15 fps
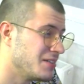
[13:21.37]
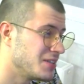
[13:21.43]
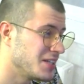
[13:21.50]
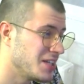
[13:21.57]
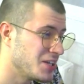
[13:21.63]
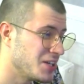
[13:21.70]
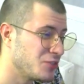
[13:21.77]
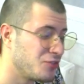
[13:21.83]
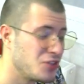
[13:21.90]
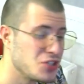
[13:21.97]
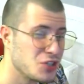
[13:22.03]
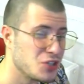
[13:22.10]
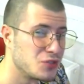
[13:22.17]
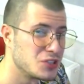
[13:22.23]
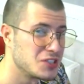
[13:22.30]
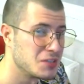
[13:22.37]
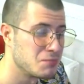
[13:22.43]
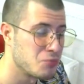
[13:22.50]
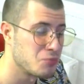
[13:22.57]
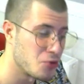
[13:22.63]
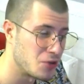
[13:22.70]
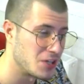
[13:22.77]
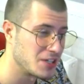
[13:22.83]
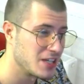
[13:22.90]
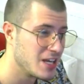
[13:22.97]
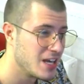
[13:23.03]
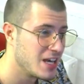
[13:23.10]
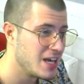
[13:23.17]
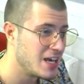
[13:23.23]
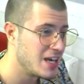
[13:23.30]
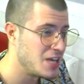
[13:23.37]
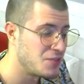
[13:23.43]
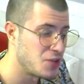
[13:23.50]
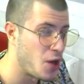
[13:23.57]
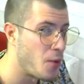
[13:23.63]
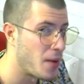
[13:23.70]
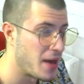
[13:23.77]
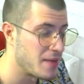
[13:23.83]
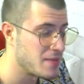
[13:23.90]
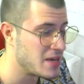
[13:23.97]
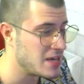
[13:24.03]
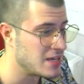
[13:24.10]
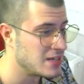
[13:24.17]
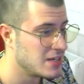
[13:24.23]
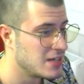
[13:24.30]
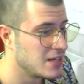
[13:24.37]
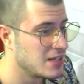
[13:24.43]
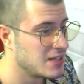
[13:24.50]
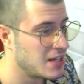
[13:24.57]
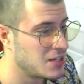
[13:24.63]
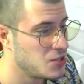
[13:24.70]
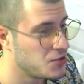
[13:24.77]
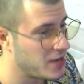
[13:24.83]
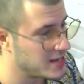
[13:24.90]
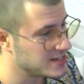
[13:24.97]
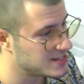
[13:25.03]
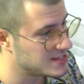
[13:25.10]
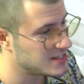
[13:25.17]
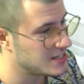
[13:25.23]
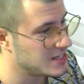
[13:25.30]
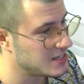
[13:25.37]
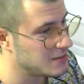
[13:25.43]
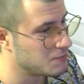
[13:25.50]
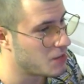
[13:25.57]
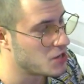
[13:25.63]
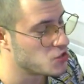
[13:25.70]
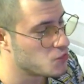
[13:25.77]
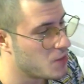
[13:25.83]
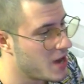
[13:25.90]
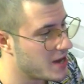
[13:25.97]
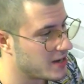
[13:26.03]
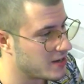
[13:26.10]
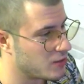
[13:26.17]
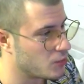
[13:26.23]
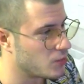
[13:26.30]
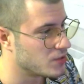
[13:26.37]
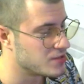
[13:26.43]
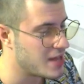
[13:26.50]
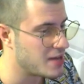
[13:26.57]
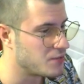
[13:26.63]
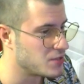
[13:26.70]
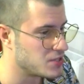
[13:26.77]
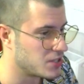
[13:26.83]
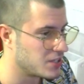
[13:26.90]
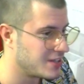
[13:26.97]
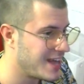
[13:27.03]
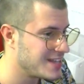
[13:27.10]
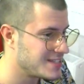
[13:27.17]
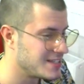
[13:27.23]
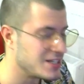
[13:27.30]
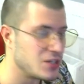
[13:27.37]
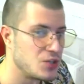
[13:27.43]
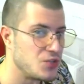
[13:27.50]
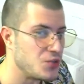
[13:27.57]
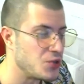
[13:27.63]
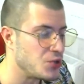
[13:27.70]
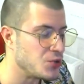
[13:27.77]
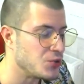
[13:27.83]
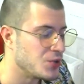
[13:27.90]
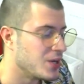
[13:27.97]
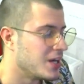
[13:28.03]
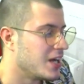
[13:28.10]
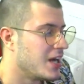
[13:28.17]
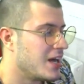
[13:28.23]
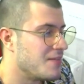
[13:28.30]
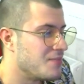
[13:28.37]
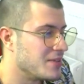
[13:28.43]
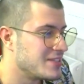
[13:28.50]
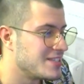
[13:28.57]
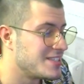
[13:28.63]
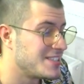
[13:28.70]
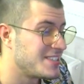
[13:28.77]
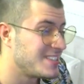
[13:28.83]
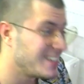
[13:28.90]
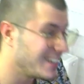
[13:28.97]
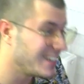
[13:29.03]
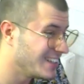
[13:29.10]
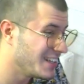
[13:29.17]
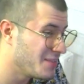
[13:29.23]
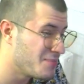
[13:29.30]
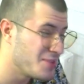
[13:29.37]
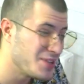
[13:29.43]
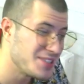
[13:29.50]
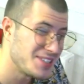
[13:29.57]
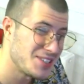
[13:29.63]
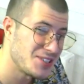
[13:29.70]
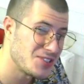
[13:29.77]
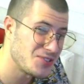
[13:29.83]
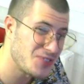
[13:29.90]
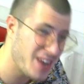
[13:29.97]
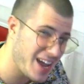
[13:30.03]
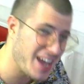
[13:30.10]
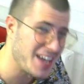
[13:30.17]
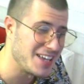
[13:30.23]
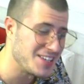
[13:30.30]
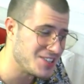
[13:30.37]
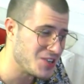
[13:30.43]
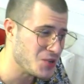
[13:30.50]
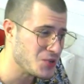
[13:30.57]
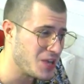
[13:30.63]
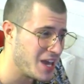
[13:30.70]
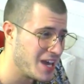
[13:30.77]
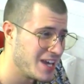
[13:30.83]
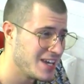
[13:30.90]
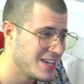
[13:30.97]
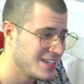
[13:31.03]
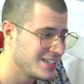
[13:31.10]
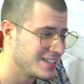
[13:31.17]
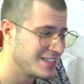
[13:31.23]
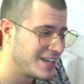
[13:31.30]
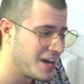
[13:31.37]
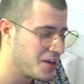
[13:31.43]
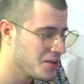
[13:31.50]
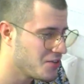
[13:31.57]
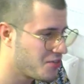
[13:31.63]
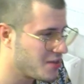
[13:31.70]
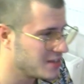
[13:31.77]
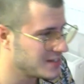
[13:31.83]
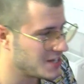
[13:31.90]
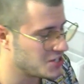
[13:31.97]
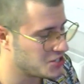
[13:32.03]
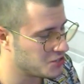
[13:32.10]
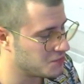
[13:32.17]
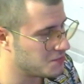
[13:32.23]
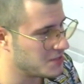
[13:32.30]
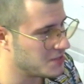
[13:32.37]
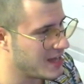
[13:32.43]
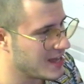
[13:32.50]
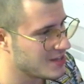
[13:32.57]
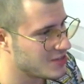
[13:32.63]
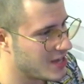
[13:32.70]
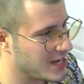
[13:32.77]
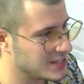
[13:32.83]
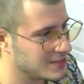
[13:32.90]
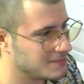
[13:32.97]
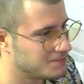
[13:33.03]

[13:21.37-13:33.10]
really good feature for support, if you know what I mean. Like, you can see much better than with a classic view, but still a bit strange, okay? I don't think that should be like that.